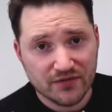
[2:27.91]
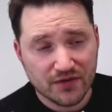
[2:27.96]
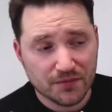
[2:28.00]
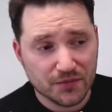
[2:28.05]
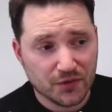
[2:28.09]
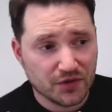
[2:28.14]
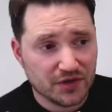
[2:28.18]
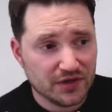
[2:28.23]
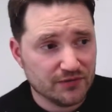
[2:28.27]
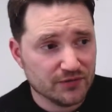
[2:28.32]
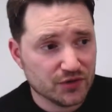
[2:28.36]
I'm
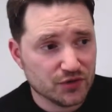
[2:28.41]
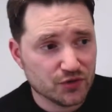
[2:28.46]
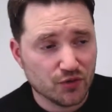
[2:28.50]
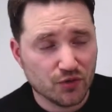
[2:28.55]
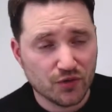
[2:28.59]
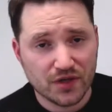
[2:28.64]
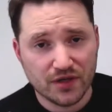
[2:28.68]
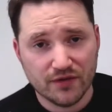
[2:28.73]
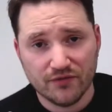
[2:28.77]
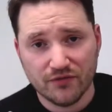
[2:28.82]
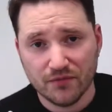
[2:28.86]
not even
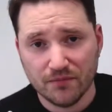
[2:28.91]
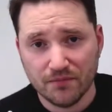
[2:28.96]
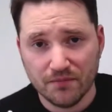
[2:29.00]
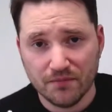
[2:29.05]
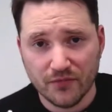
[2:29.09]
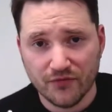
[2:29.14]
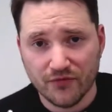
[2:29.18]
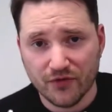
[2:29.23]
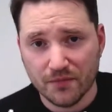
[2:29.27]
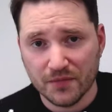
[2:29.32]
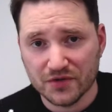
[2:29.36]
talking
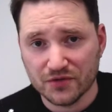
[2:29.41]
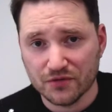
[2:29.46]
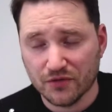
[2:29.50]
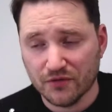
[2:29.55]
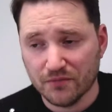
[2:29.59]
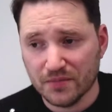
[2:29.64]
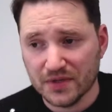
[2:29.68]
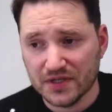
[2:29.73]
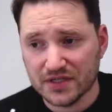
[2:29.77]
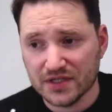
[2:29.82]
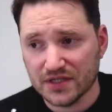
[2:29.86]
from a sort
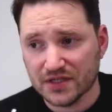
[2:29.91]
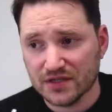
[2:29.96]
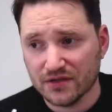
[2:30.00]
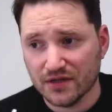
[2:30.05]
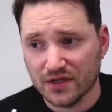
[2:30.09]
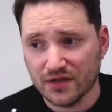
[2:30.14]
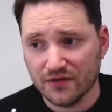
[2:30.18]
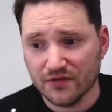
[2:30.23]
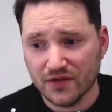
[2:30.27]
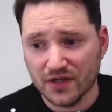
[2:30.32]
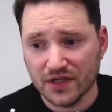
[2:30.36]
of business
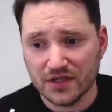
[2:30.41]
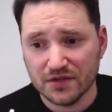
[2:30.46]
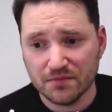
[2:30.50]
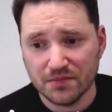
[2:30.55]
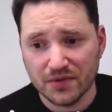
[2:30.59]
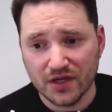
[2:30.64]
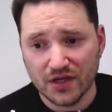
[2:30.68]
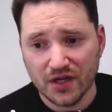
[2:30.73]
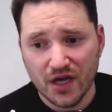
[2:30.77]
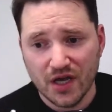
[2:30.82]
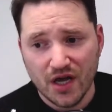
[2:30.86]
side of things,
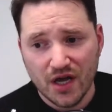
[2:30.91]
but